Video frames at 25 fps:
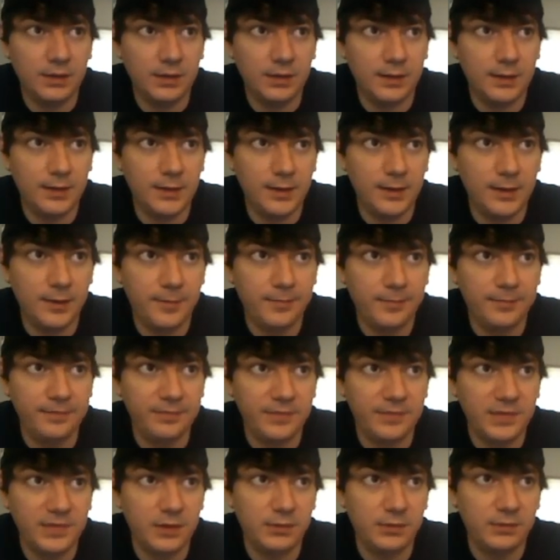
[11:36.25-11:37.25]

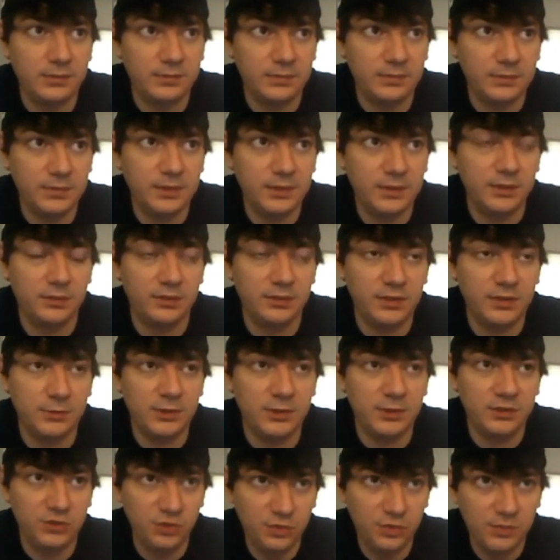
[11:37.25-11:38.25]
There
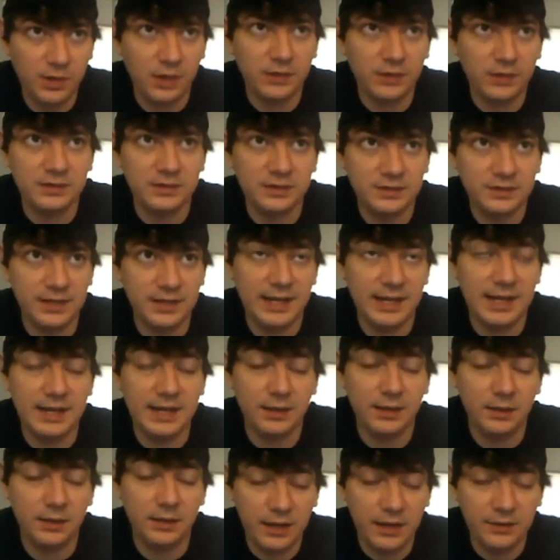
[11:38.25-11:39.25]
were two bosses that I
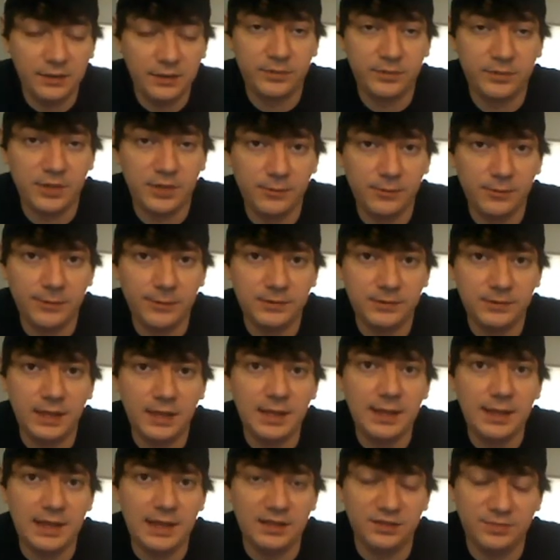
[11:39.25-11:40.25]
had a lot of problems,
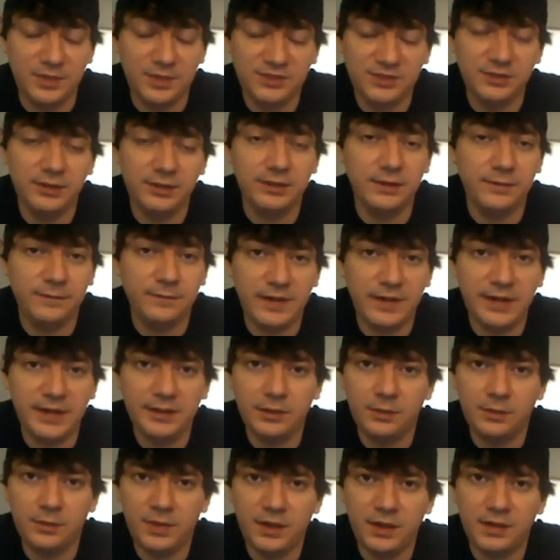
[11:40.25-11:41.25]
especially the
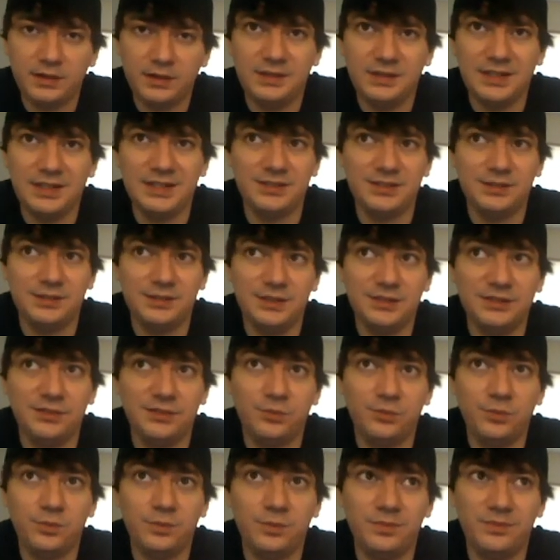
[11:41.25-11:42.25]
final boss. It's
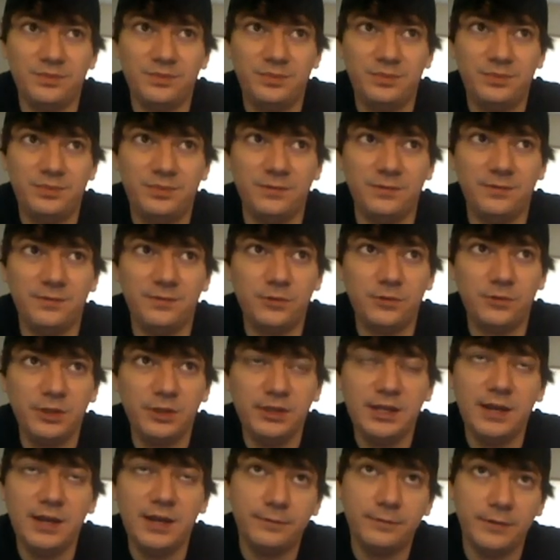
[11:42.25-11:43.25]
just
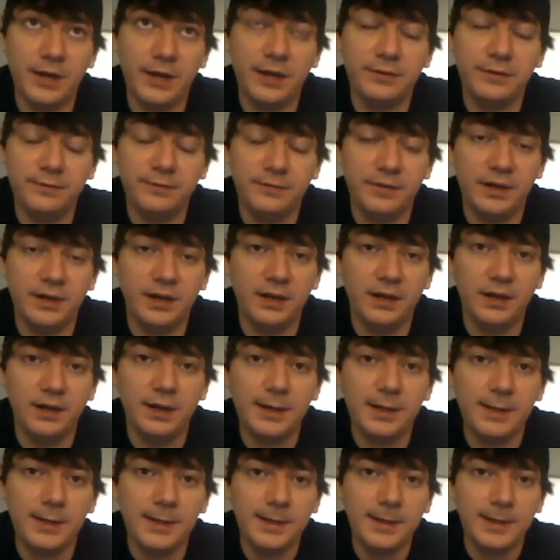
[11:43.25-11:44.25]
really unfair.